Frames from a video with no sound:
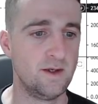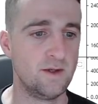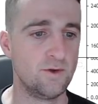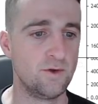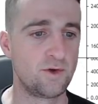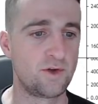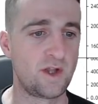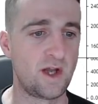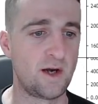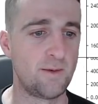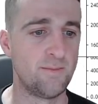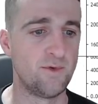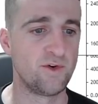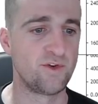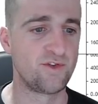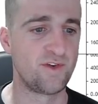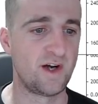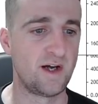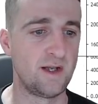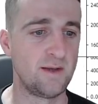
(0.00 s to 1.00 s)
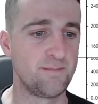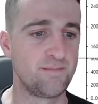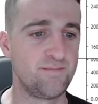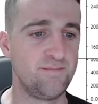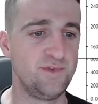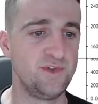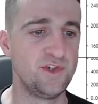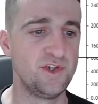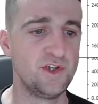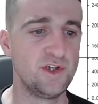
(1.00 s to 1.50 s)
Look how much that, it
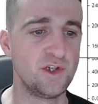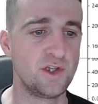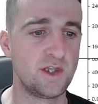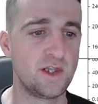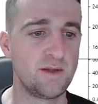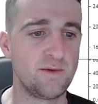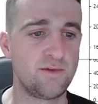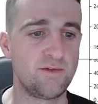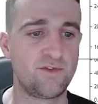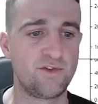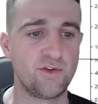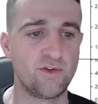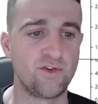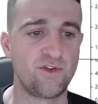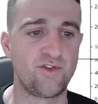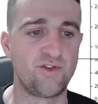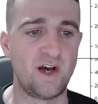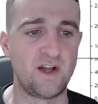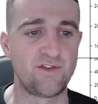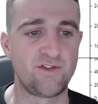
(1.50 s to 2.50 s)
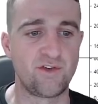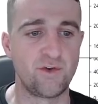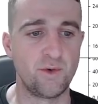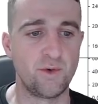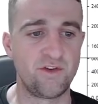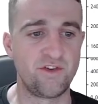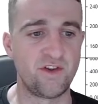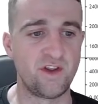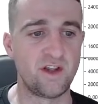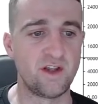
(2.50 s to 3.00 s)
nearly touched that to
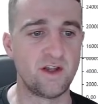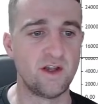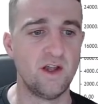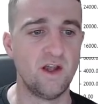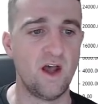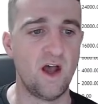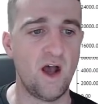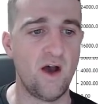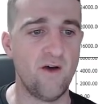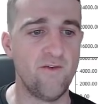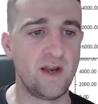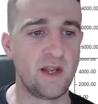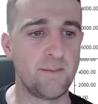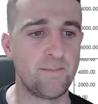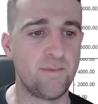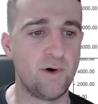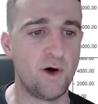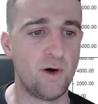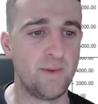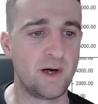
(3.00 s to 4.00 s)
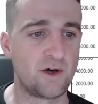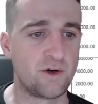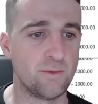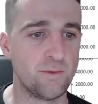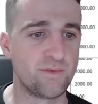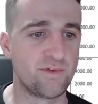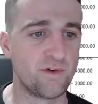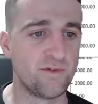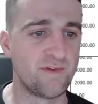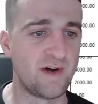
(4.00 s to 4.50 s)
a T, and then it popped back
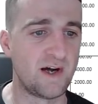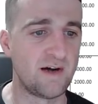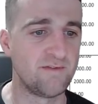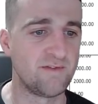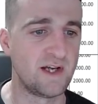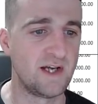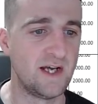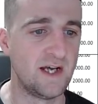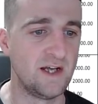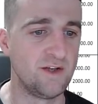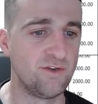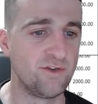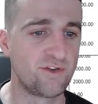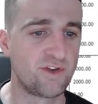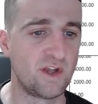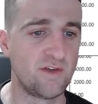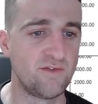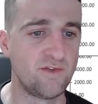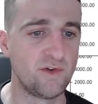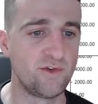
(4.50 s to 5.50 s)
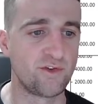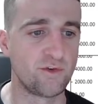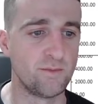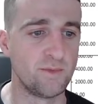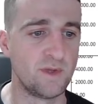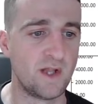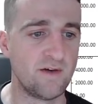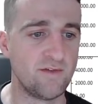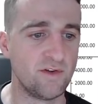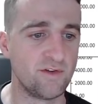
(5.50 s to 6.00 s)
up. So that there does give you some
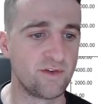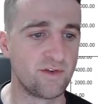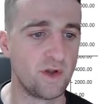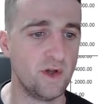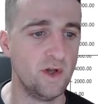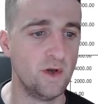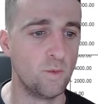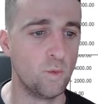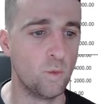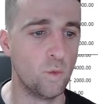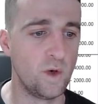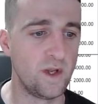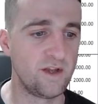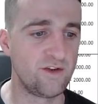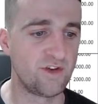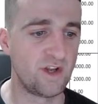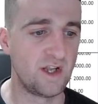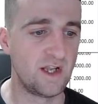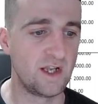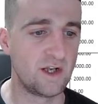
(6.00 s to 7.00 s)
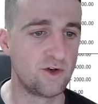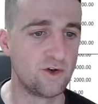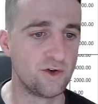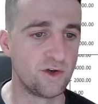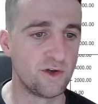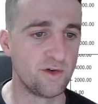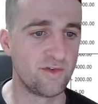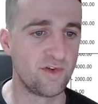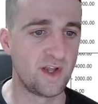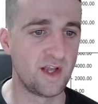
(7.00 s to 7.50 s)
levels which it
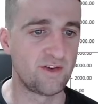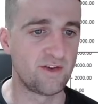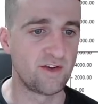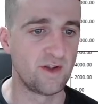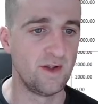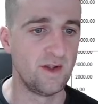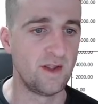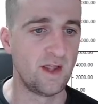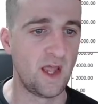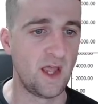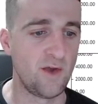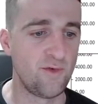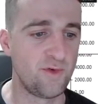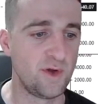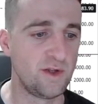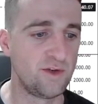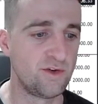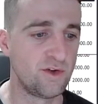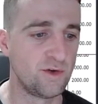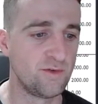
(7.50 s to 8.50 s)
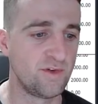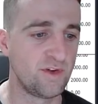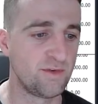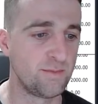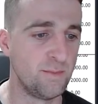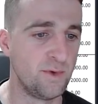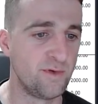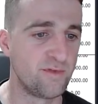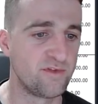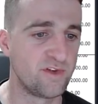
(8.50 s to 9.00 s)
could have hit. If we do this
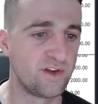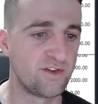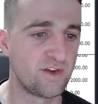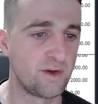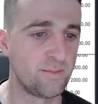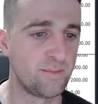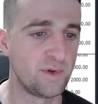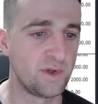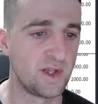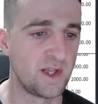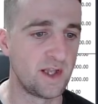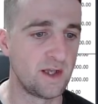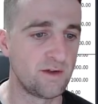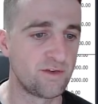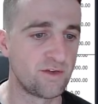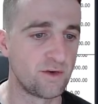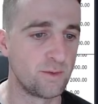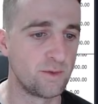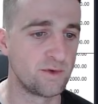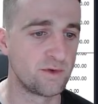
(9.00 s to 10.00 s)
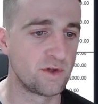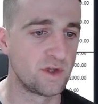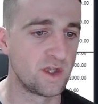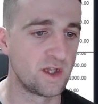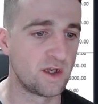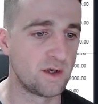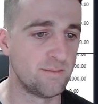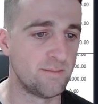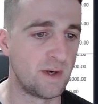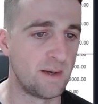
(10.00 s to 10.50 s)
move, for example, here, so we'll
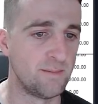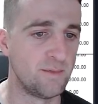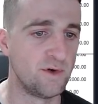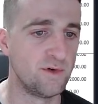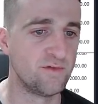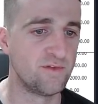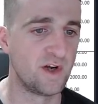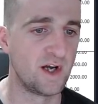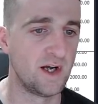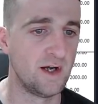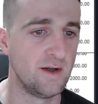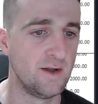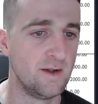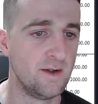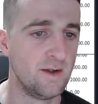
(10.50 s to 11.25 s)
click on that move there,